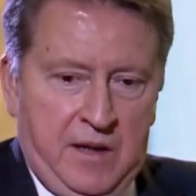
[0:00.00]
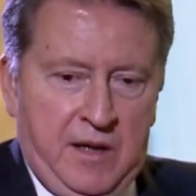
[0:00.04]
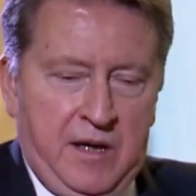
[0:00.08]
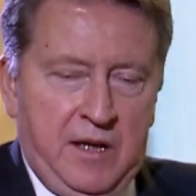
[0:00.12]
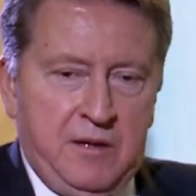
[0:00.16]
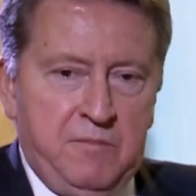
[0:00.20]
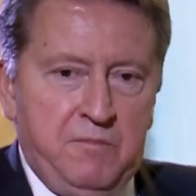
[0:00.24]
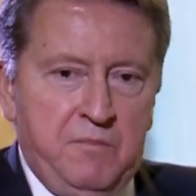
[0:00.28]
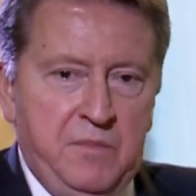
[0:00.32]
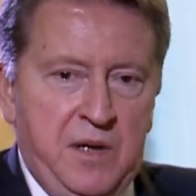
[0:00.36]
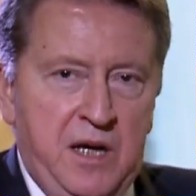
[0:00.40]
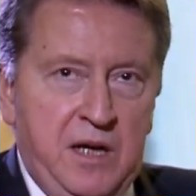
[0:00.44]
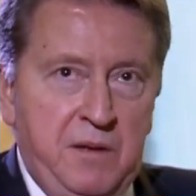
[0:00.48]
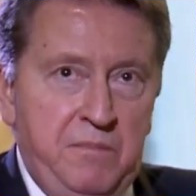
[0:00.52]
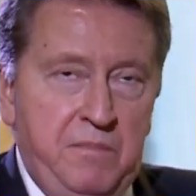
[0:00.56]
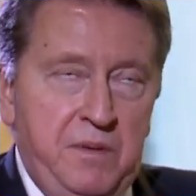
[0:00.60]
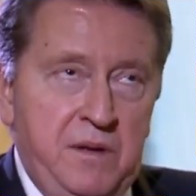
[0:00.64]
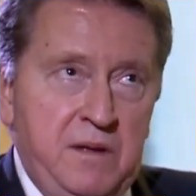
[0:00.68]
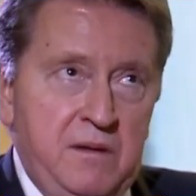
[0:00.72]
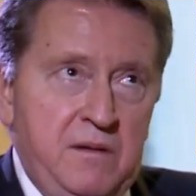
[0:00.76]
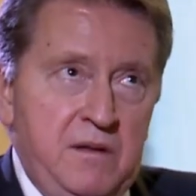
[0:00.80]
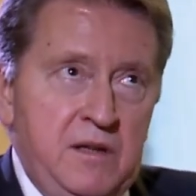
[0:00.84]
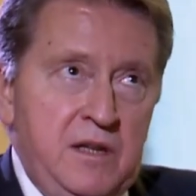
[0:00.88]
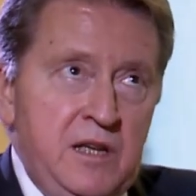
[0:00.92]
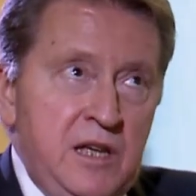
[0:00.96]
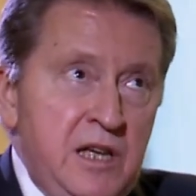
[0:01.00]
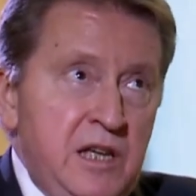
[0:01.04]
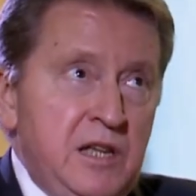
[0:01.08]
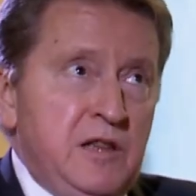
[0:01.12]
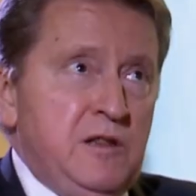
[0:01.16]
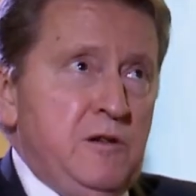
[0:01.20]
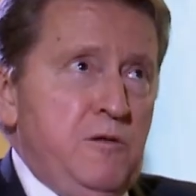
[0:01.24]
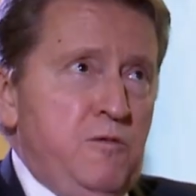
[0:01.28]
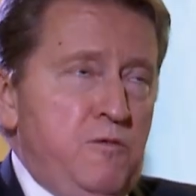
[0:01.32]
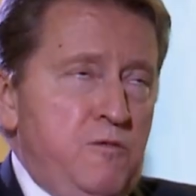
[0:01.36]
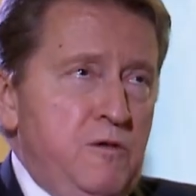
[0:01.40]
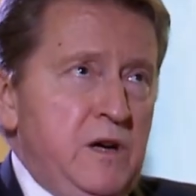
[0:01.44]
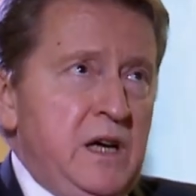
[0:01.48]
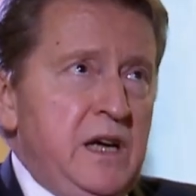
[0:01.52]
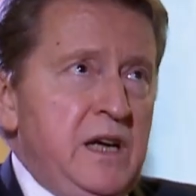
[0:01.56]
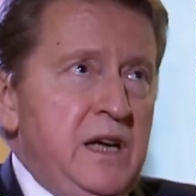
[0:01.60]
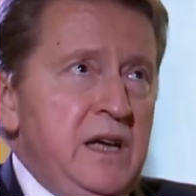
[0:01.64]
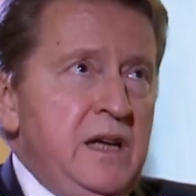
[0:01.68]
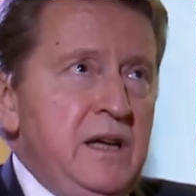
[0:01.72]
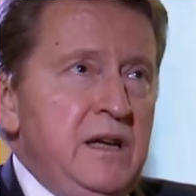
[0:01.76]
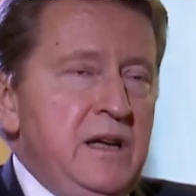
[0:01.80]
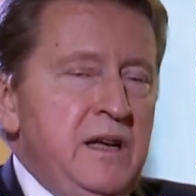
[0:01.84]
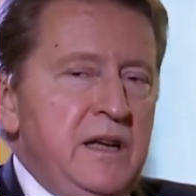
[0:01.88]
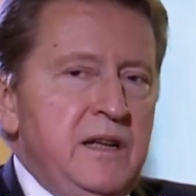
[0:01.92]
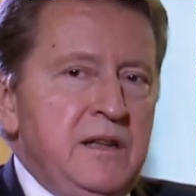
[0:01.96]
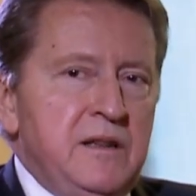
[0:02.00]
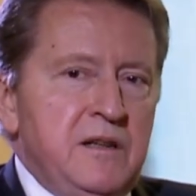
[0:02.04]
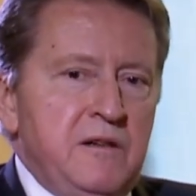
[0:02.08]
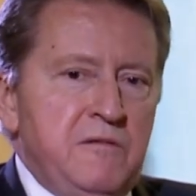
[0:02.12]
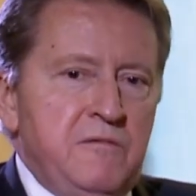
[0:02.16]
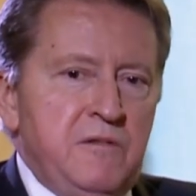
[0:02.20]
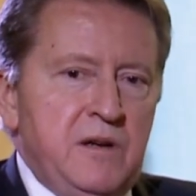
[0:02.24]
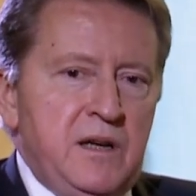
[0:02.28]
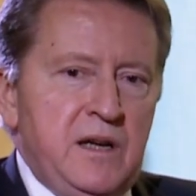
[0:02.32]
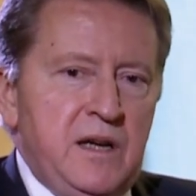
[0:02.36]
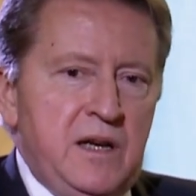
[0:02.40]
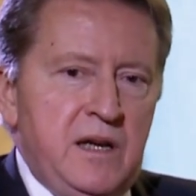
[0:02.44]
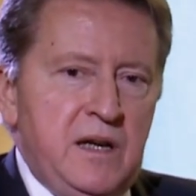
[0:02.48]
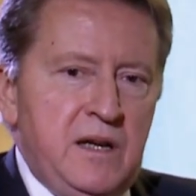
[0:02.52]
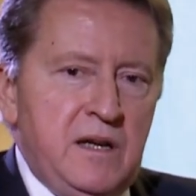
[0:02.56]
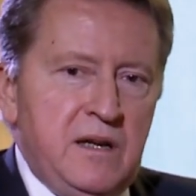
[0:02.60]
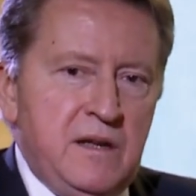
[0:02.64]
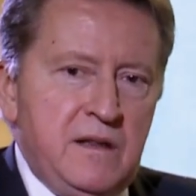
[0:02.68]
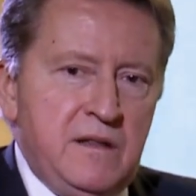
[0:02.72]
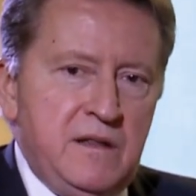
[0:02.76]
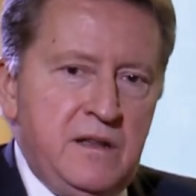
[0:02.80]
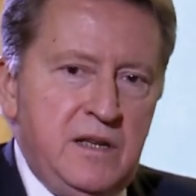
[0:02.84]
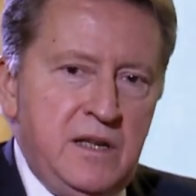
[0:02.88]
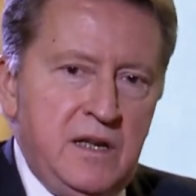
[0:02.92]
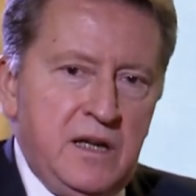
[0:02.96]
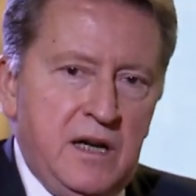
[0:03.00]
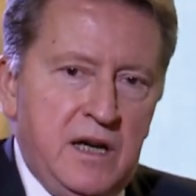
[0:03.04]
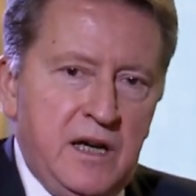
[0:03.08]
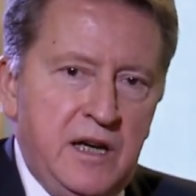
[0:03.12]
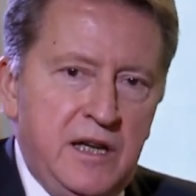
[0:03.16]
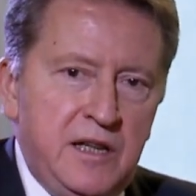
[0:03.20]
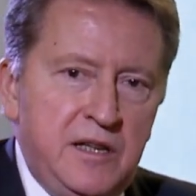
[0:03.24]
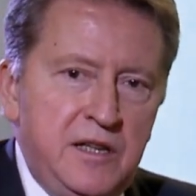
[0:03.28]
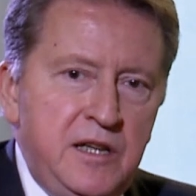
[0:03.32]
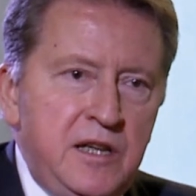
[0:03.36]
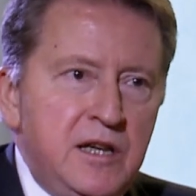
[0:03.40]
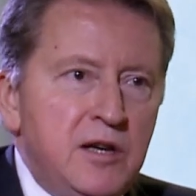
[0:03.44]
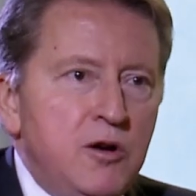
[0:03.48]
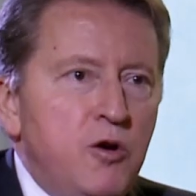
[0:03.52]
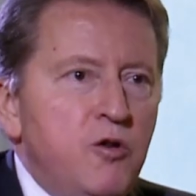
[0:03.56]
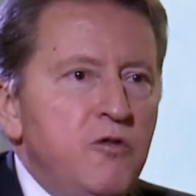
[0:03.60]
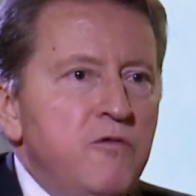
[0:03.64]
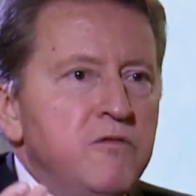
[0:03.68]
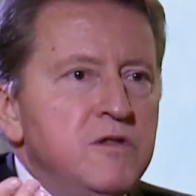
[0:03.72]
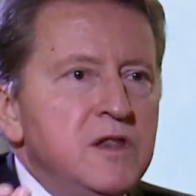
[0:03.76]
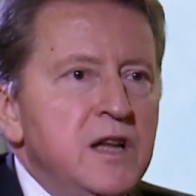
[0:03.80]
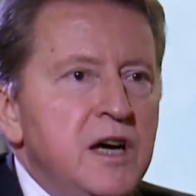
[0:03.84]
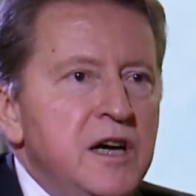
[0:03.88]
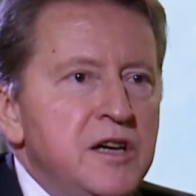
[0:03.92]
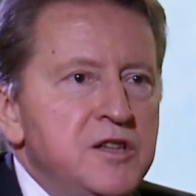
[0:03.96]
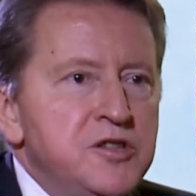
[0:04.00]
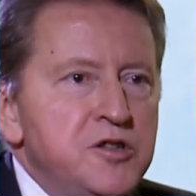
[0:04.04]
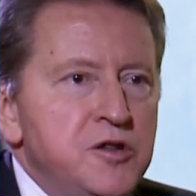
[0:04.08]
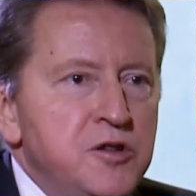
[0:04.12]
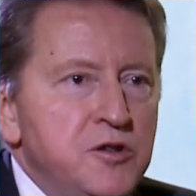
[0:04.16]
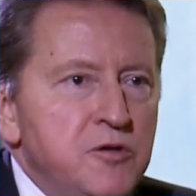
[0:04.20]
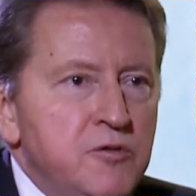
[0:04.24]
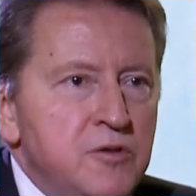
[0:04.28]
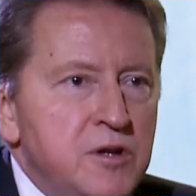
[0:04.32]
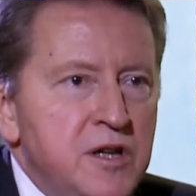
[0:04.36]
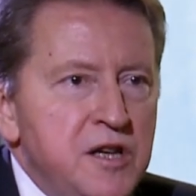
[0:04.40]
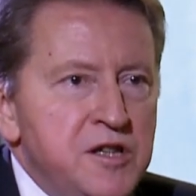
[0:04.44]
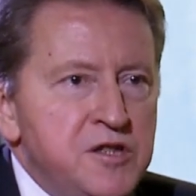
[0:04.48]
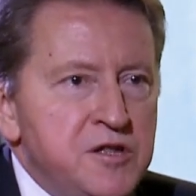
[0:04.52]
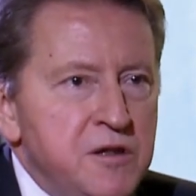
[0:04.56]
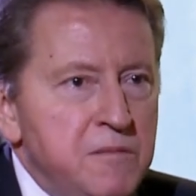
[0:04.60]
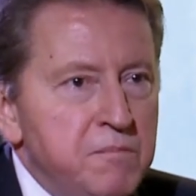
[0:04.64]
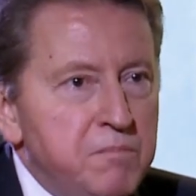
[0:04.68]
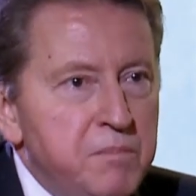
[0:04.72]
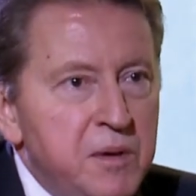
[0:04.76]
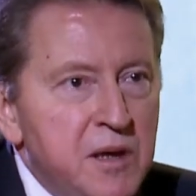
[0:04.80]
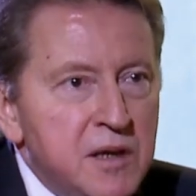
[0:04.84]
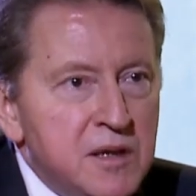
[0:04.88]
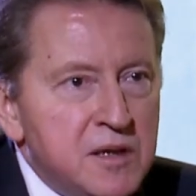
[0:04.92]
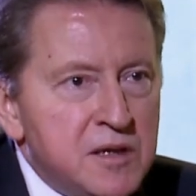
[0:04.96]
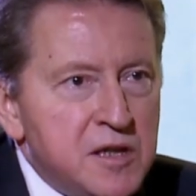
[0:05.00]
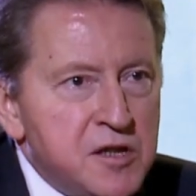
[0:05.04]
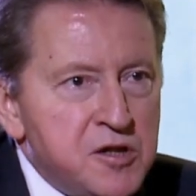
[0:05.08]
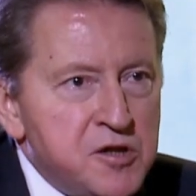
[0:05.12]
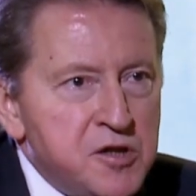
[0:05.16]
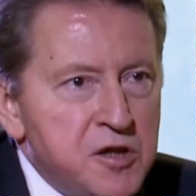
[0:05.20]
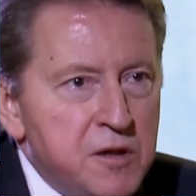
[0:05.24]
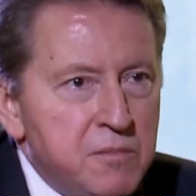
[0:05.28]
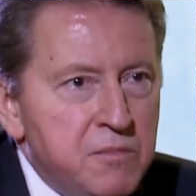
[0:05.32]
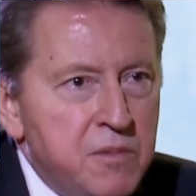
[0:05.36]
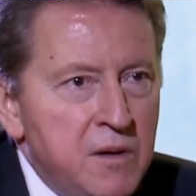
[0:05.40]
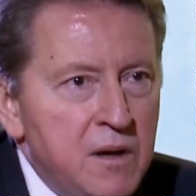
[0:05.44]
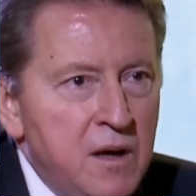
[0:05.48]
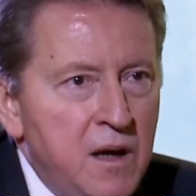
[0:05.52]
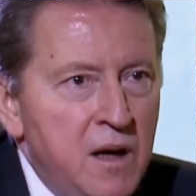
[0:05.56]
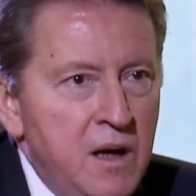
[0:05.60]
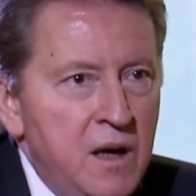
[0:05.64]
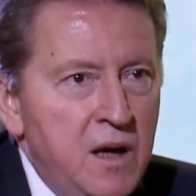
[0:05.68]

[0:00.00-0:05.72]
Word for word: And maybe in a way, in a way, the idea of larger Eurasian partnership